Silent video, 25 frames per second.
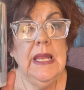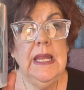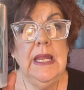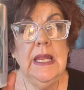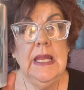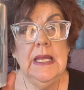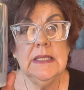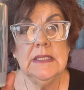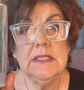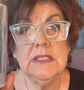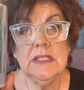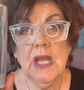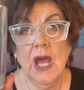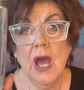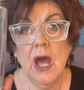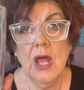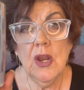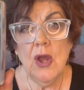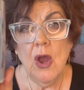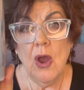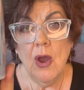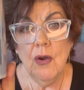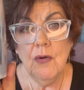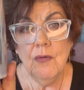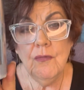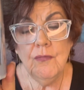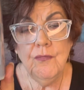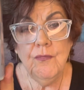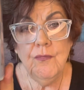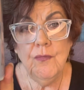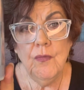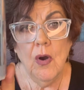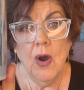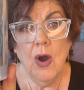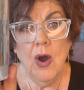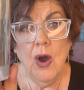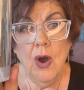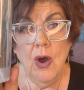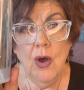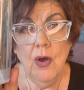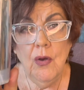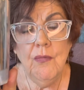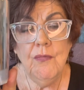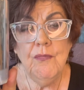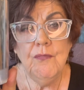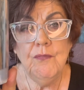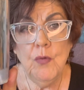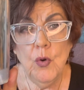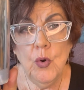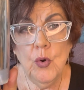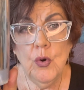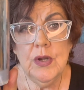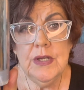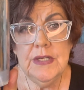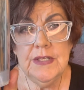It's got all 4